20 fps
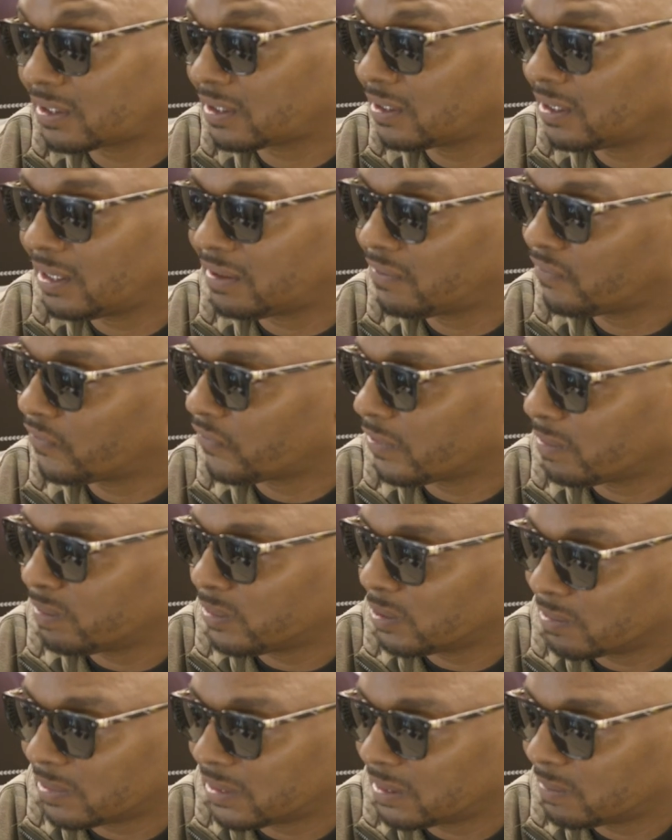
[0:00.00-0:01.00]
took nothing
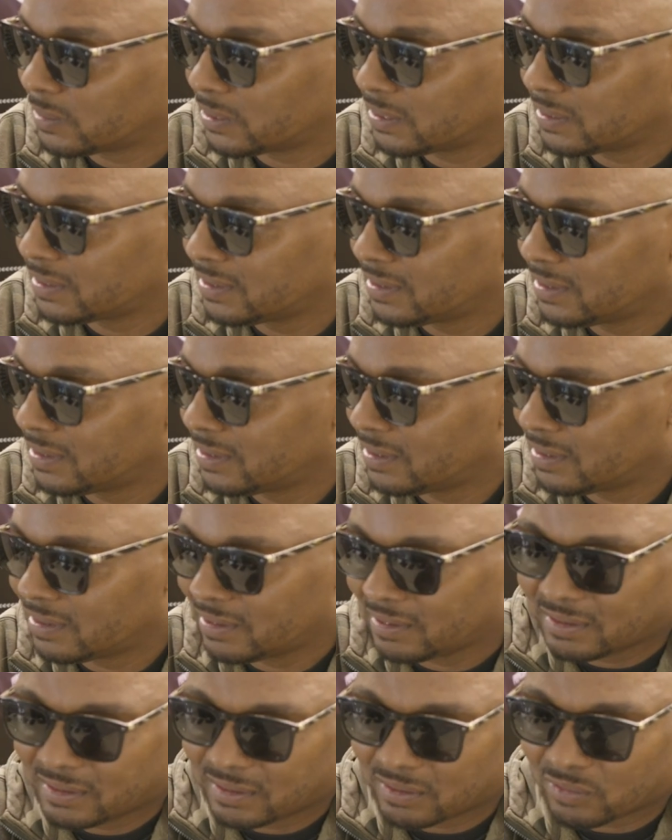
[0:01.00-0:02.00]
from No Limit.
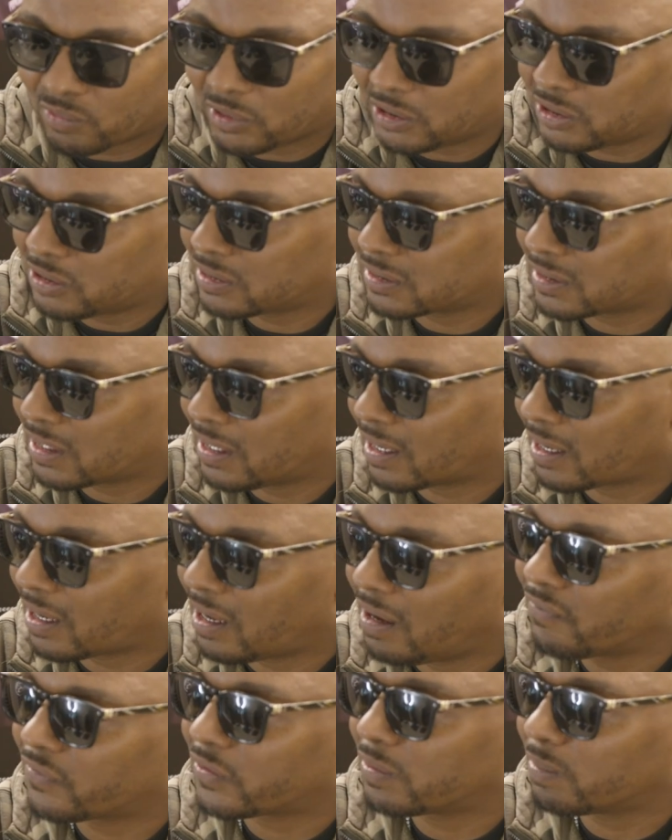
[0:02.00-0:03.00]
But how we just
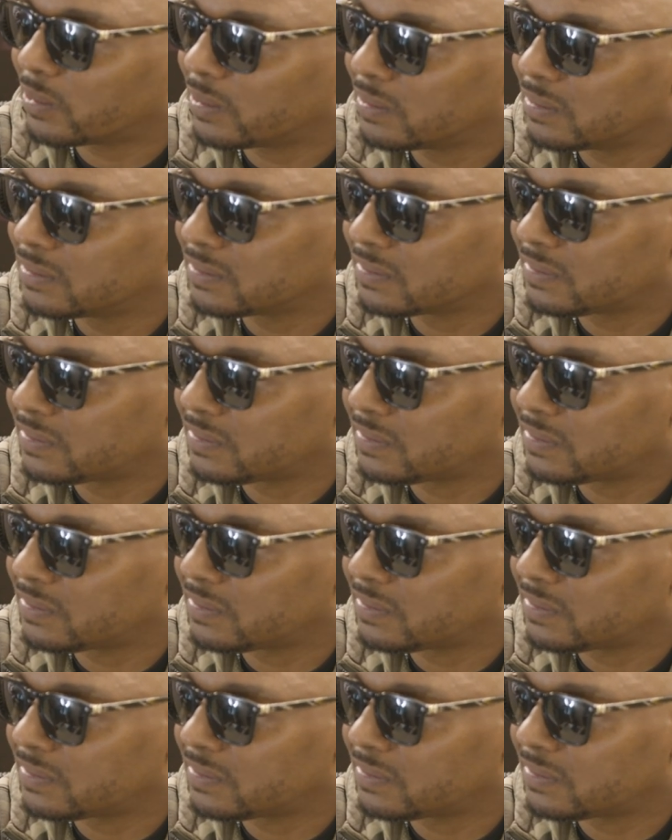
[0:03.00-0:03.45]
got comfortable.